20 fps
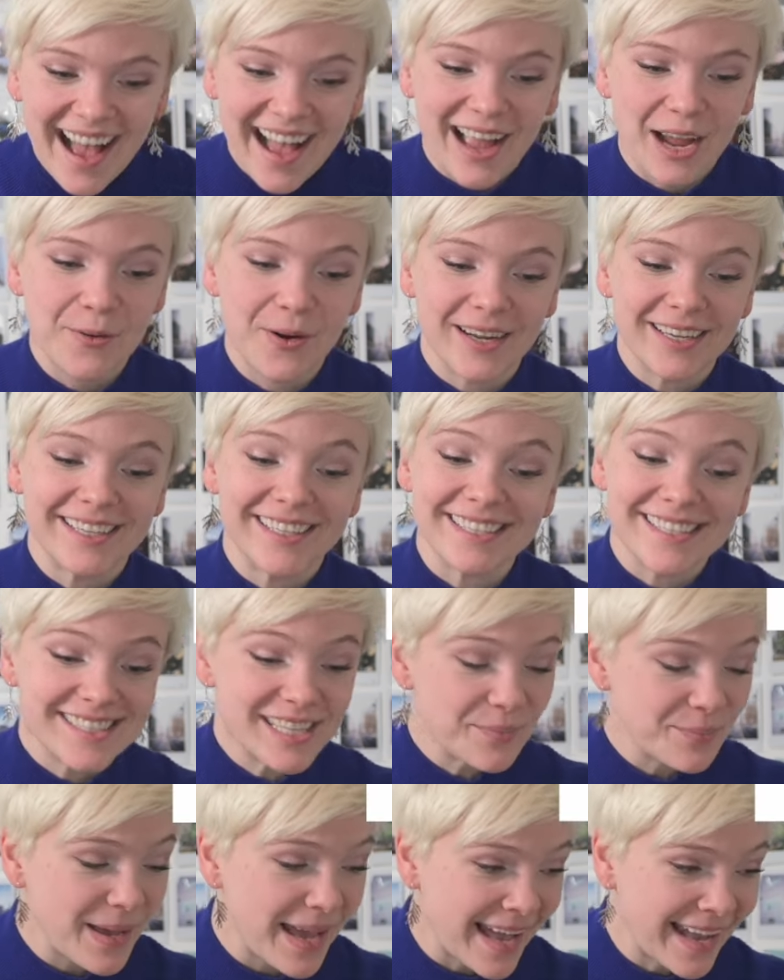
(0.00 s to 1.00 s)
I want you to
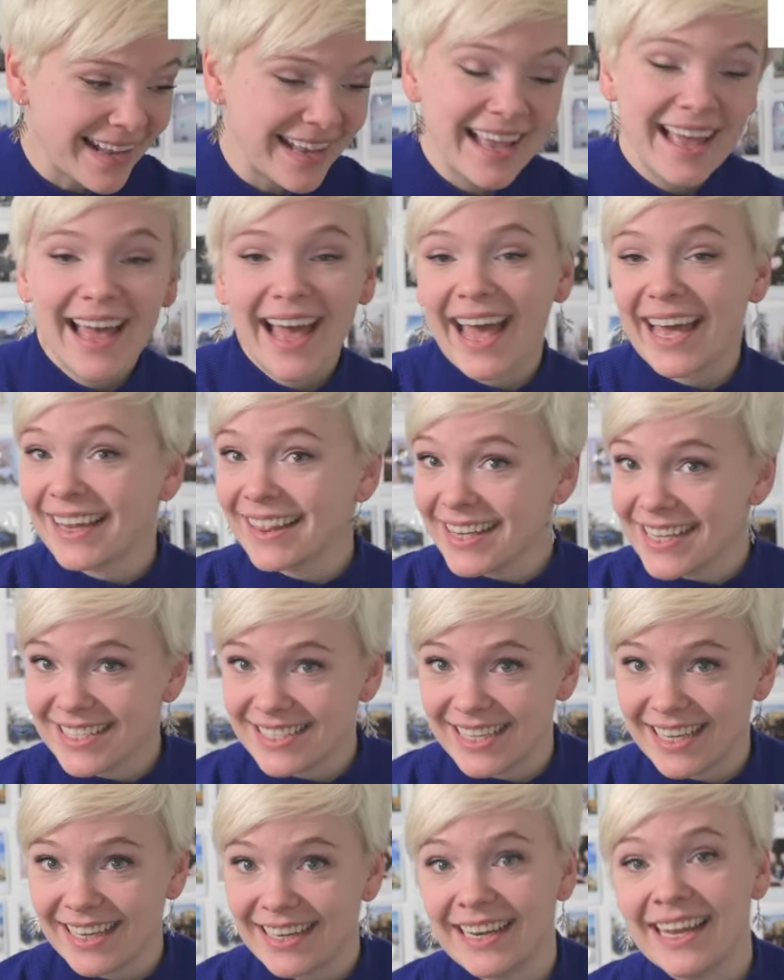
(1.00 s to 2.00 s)
sit back and
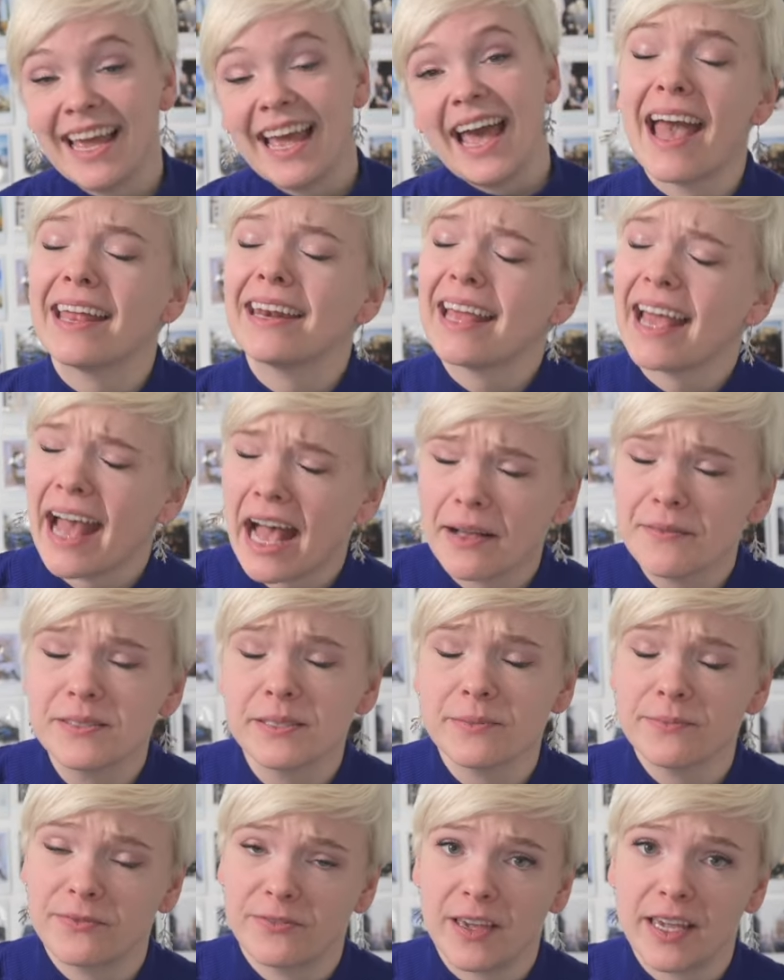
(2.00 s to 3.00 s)
listen and have
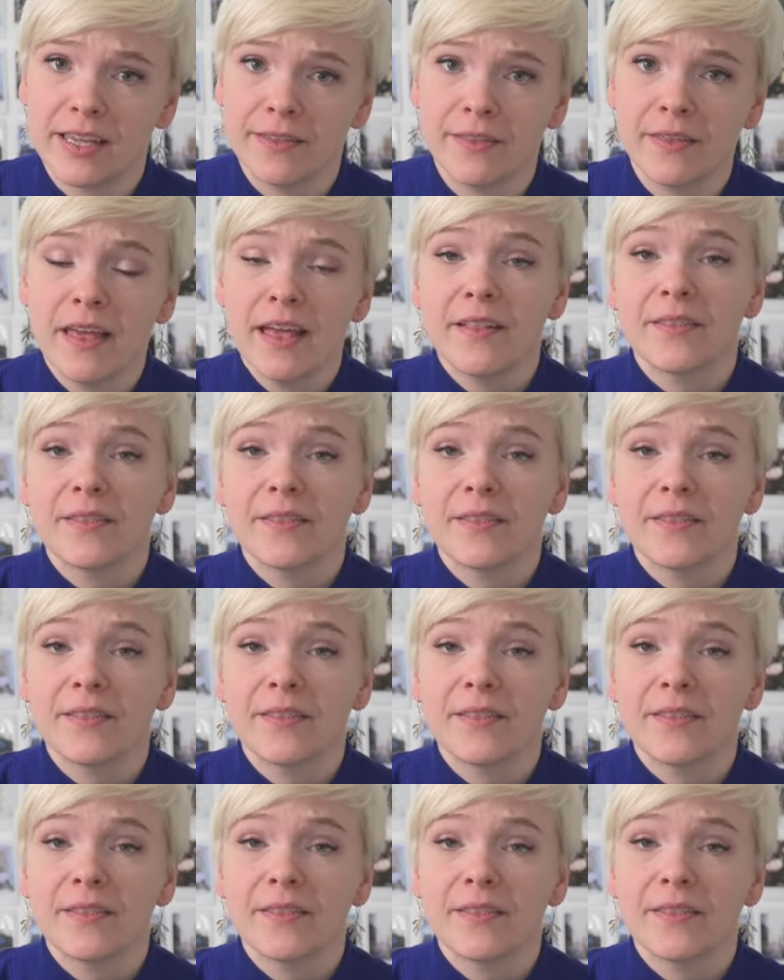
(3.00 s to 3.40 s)
some faith